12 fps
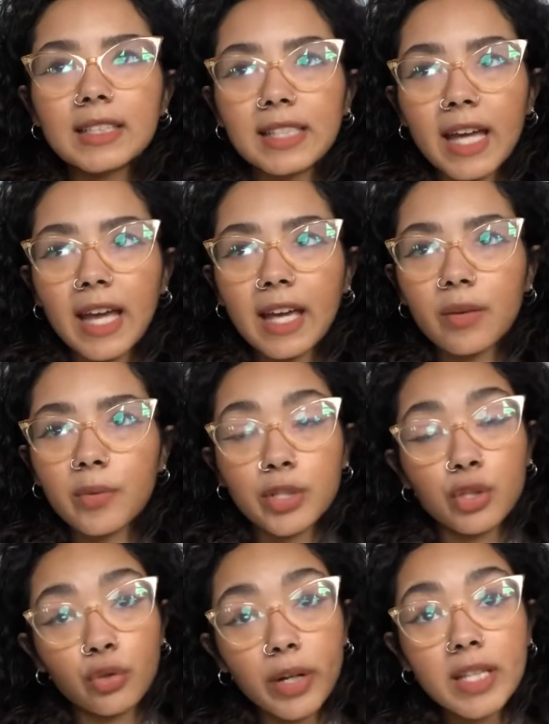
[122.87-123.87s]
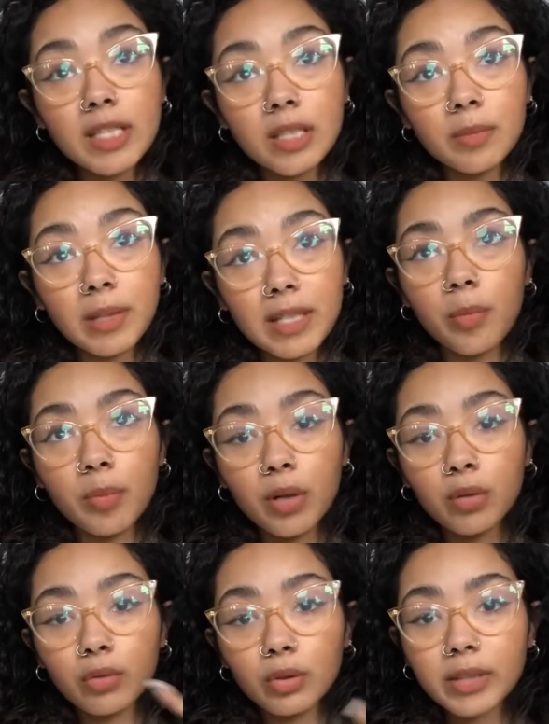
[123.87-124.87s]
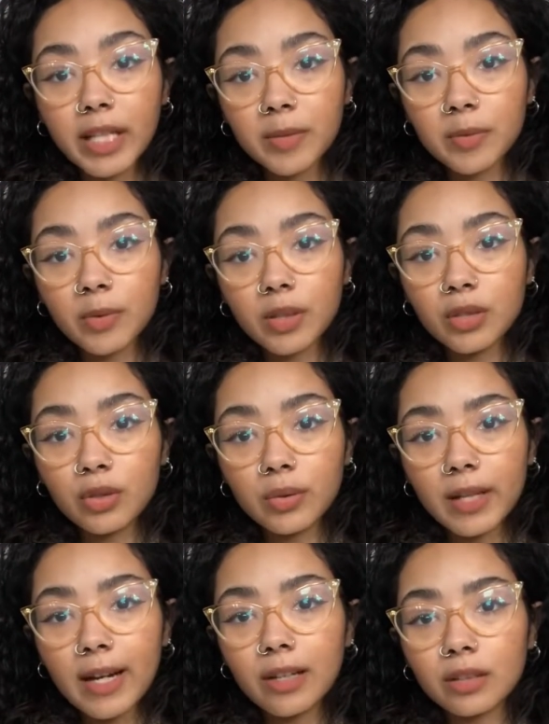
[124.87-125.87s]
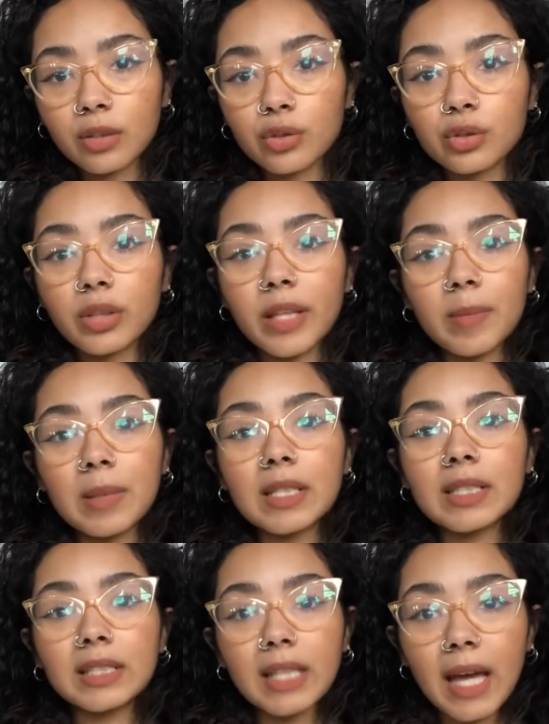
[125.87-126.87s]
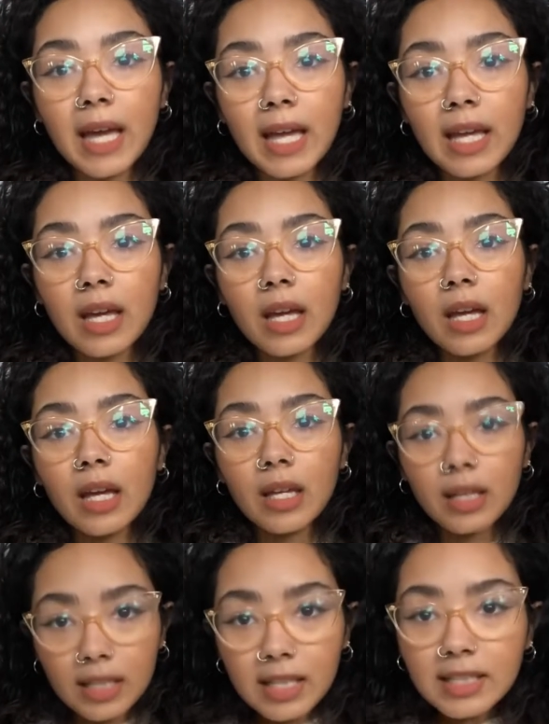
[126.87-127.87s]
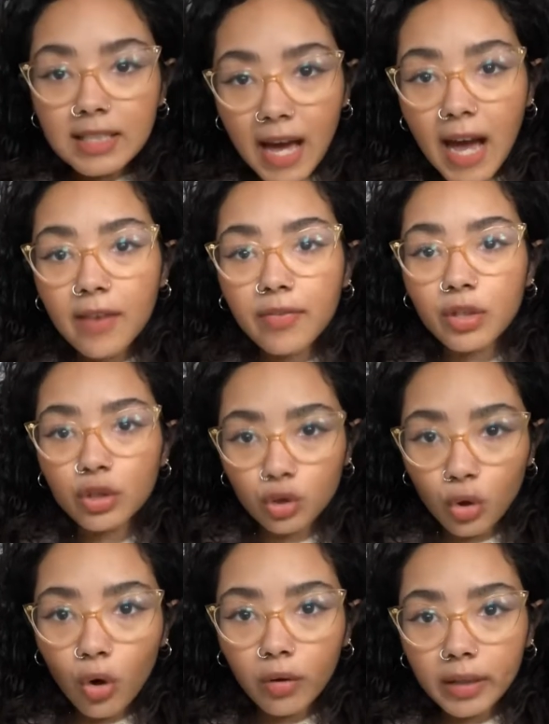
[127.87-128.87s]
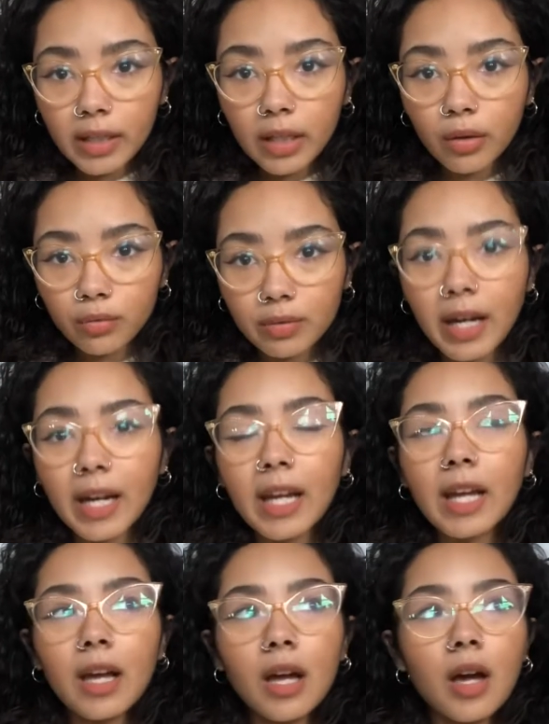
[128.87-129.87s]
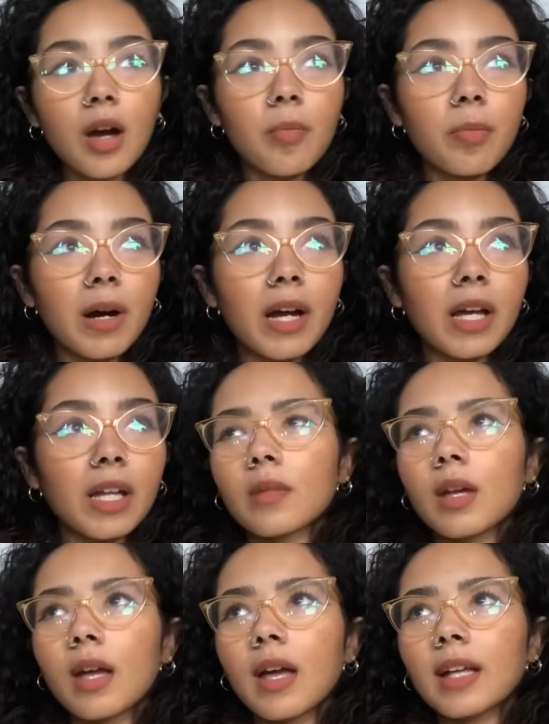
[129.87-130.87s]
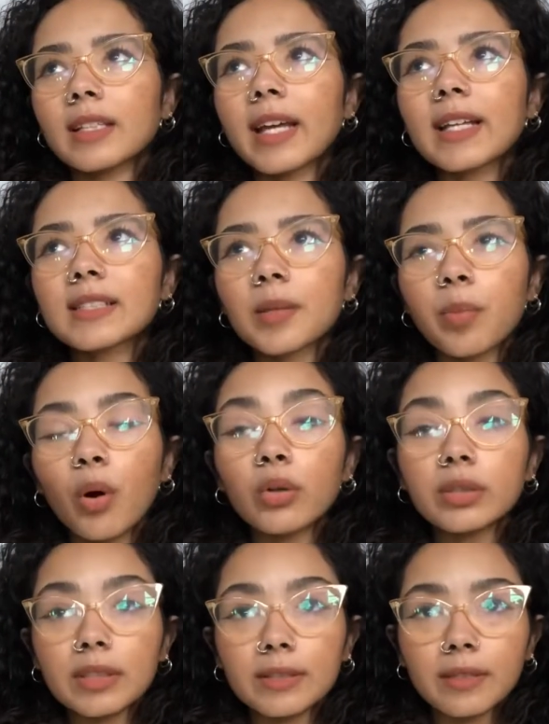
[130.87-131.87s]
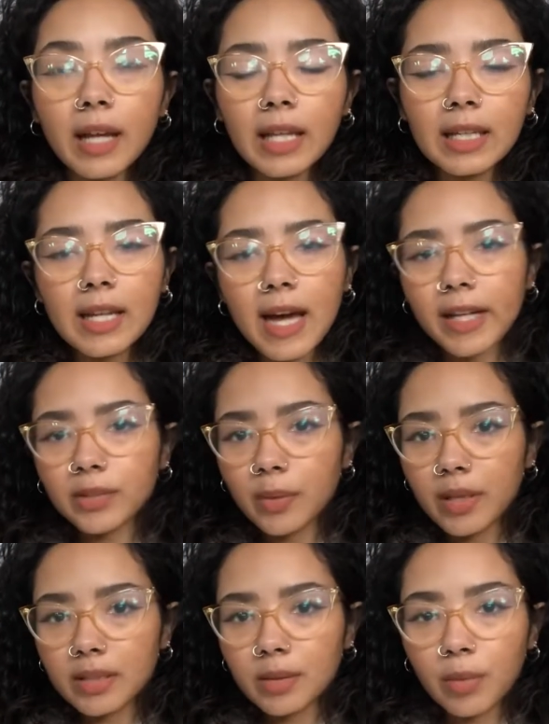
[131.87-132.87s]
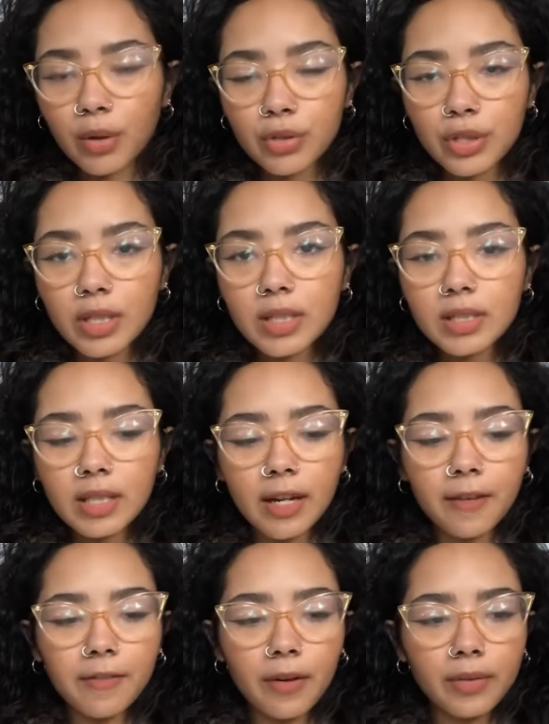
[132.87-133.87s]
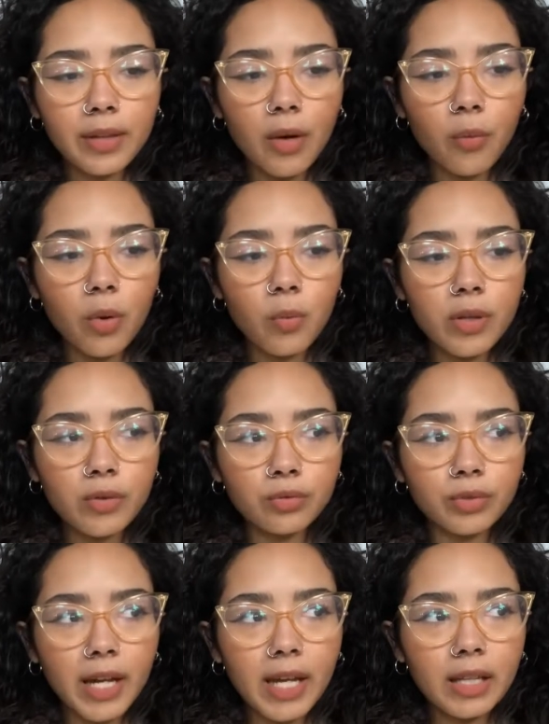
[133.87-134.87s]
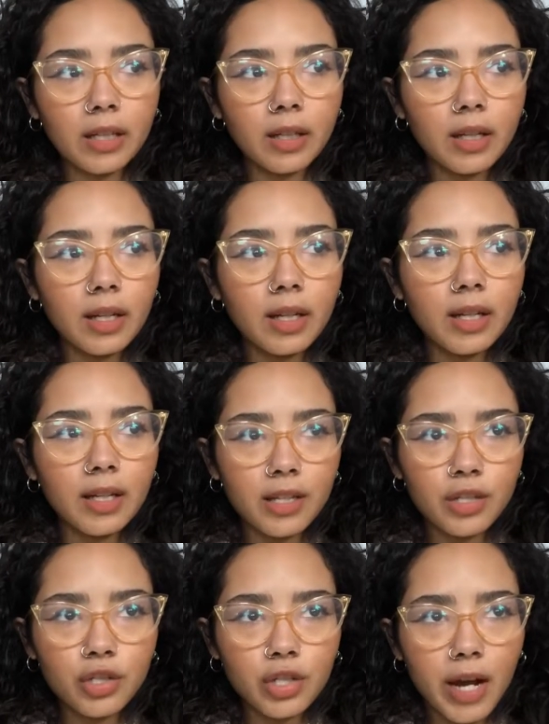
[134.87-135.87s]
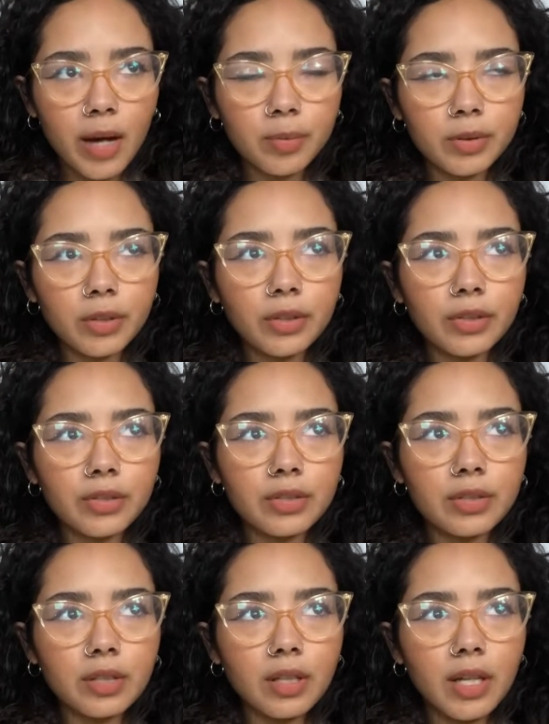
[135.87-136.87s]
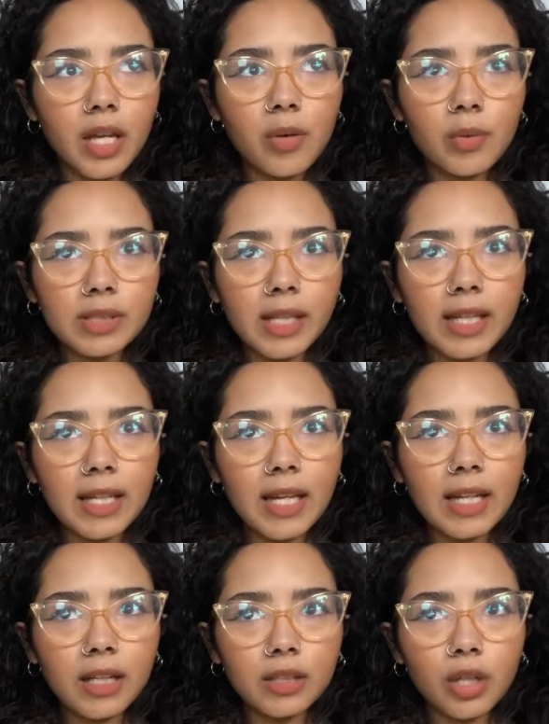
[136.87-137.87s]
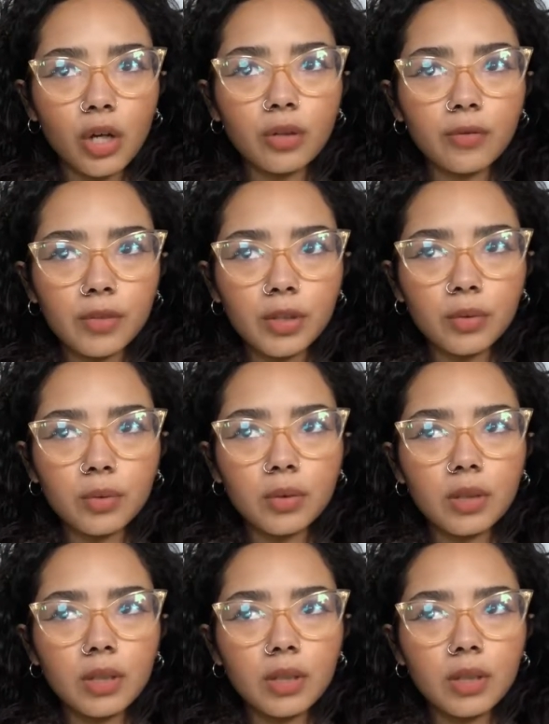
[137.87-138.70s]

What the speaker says: Day, which is crazy because the book rotates between the 2 characters, so that means Day, he's half the story, right? But Day's impulsive and he acts with his emotions, and I felt that when we read his chapters, it was like getting a tunnel view